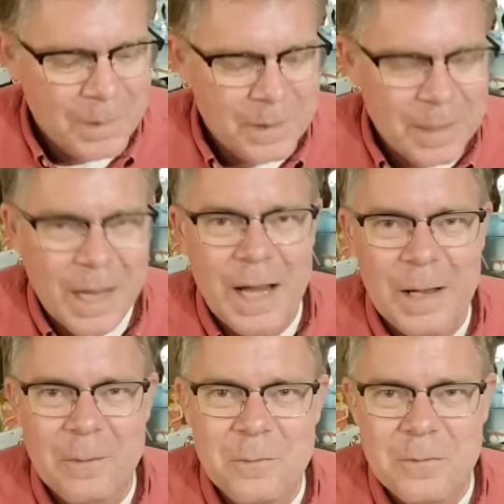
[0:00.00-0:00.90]

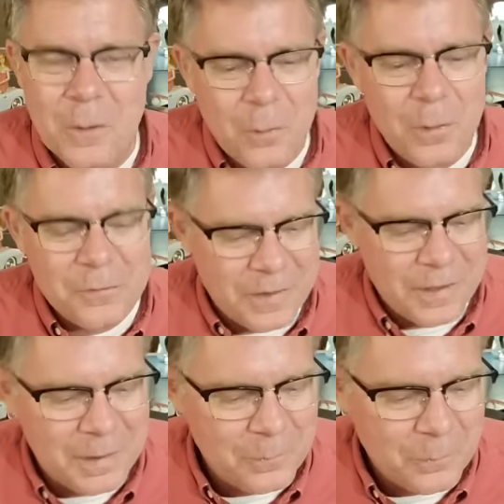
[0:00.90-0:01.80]
Uh, so we'll
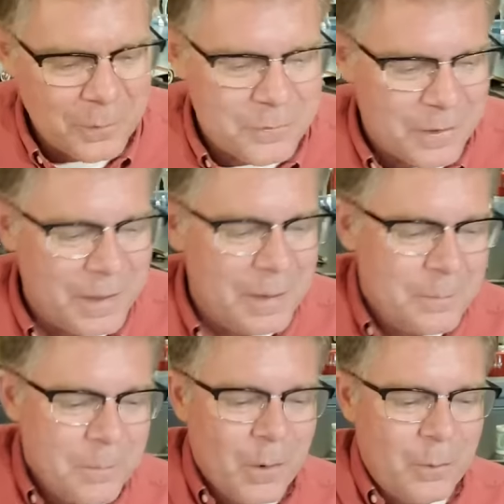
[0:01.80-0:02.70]
see. We'll see.
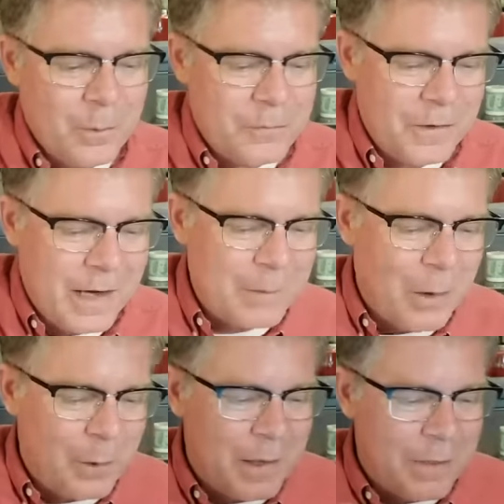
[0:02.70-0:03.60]
We'll see. I'm
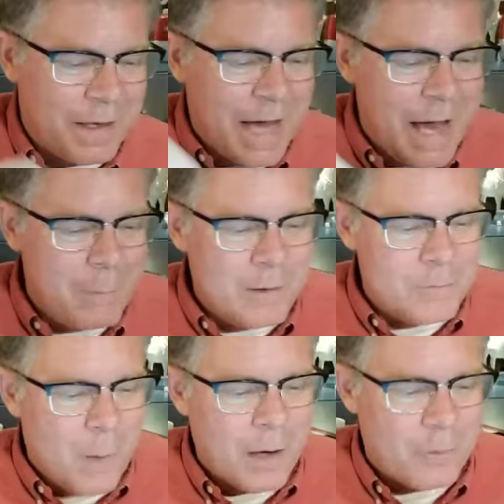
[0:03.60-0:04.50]
going to the comments.
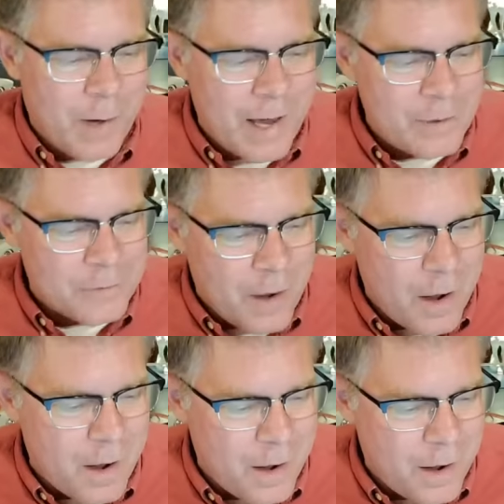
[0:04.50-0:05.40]
Mark
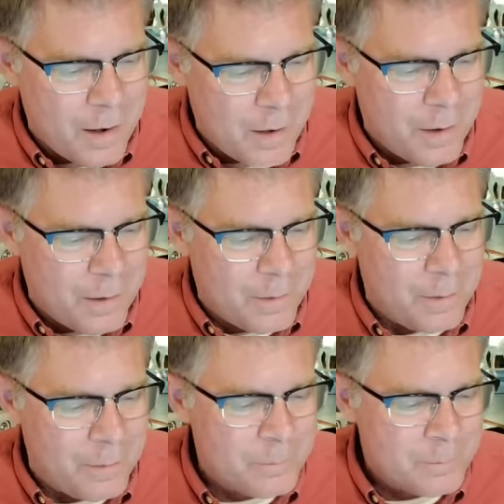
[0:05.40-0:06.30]

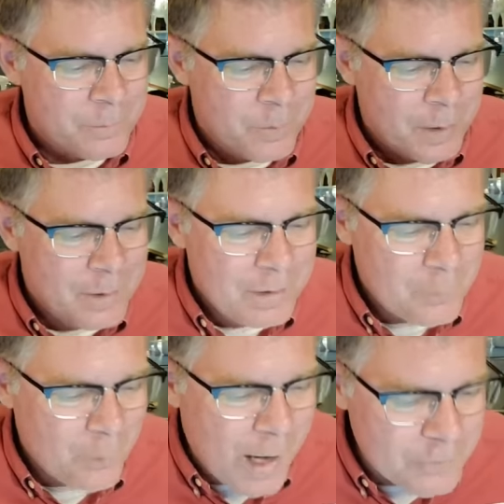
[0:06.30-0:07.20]
Razor!
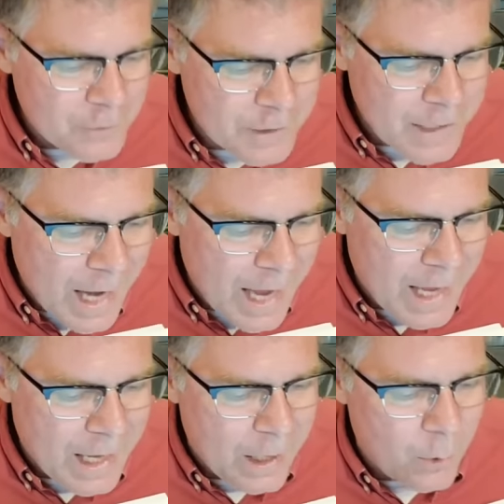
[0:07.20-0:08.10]
Roger
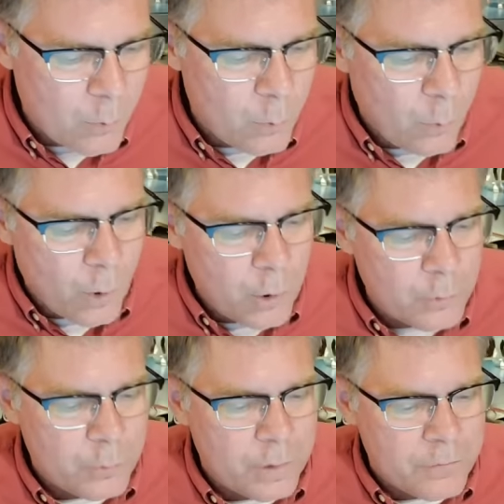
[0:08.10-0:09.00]
Yao!
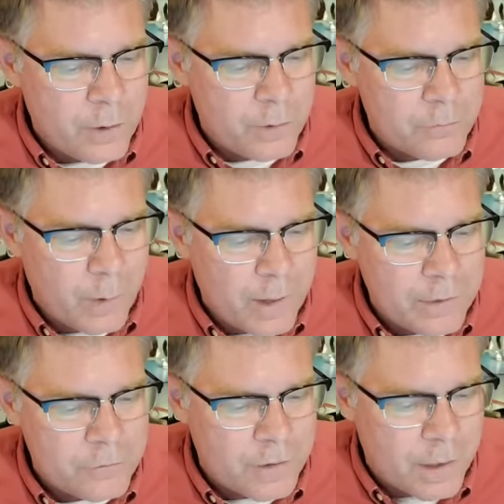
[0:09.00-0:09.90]
World Reserves
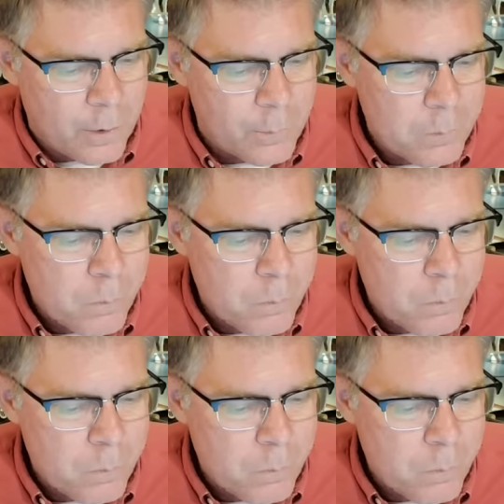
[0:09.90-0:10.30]
Ratio.